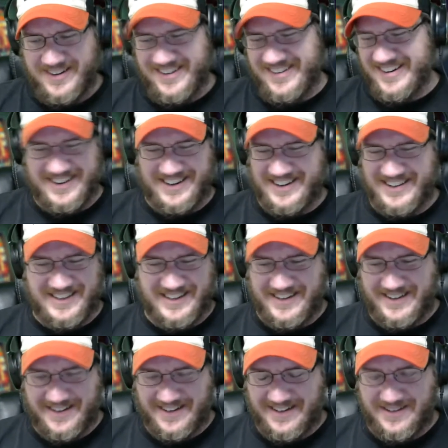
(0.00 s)
They're not going to get it
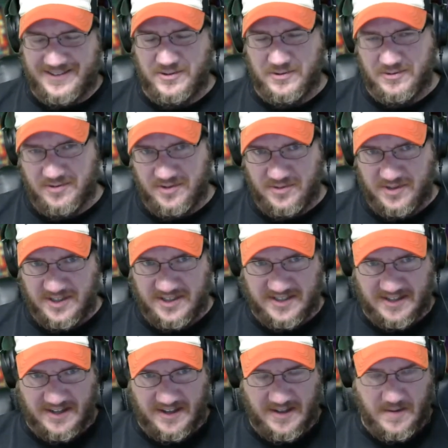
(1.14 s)
done in 2 or 3 weeks,
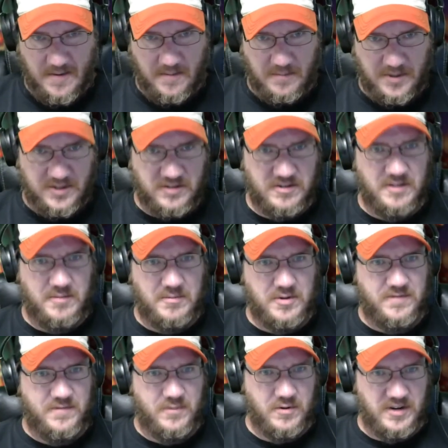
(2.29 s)
but you're going to
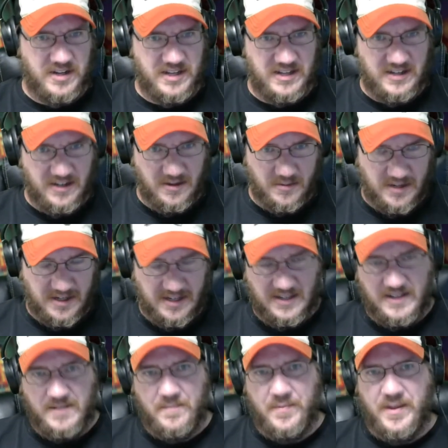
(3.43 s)
move forward ahead anyway.
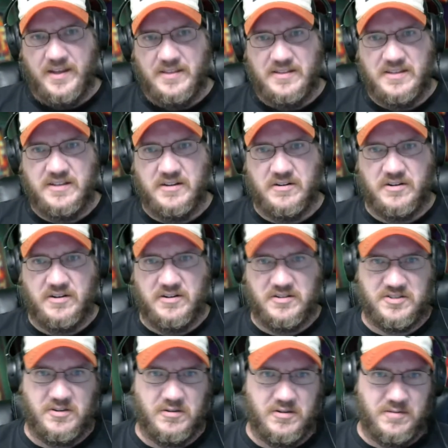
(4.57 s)
And then they're going to
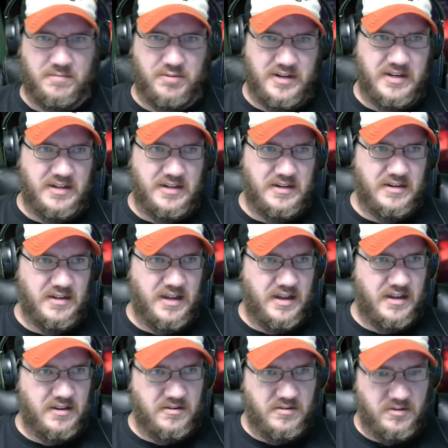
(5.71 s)
start complaining,
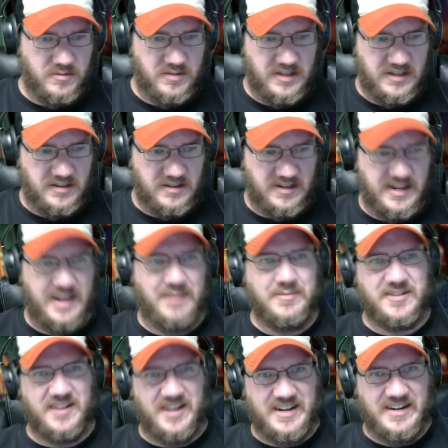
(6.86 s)
that the game
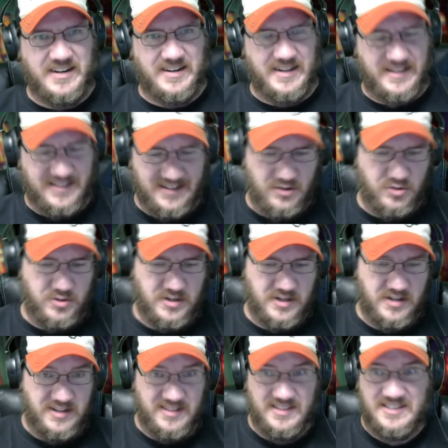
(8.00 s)
is late. And then you
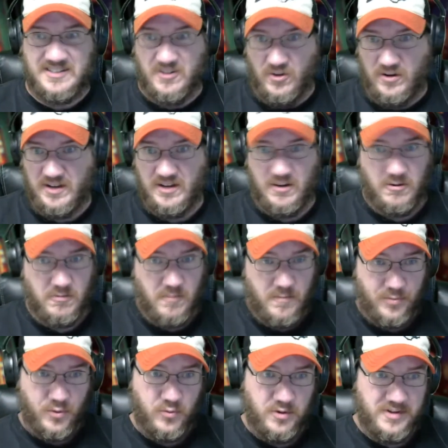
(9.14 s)
can at least look and go,
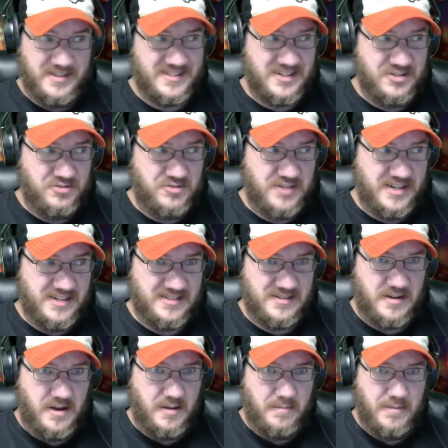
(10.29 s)
well, it's because you take us
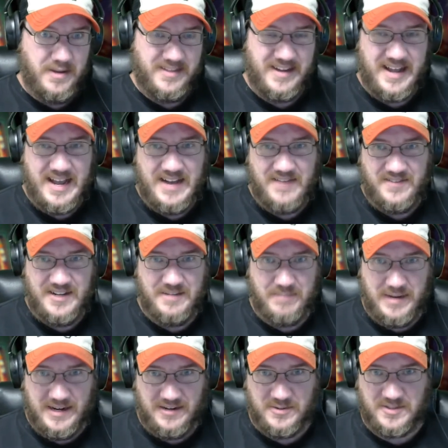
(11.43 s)
a month and a half to get
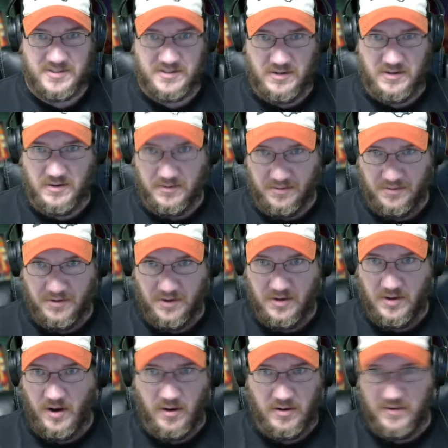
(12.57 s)
back to us on
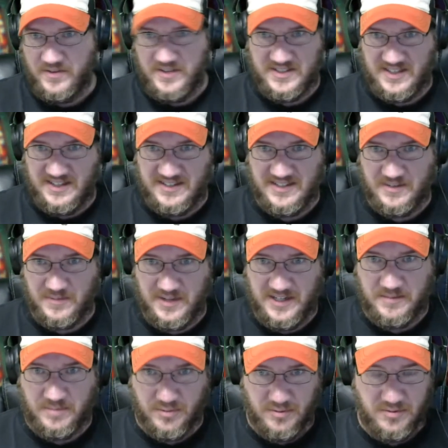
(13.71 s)
all of these things that we need
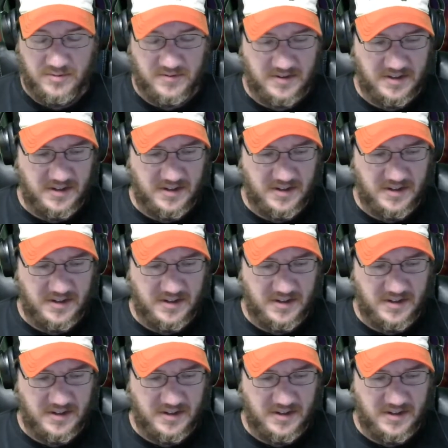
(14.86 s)
approved.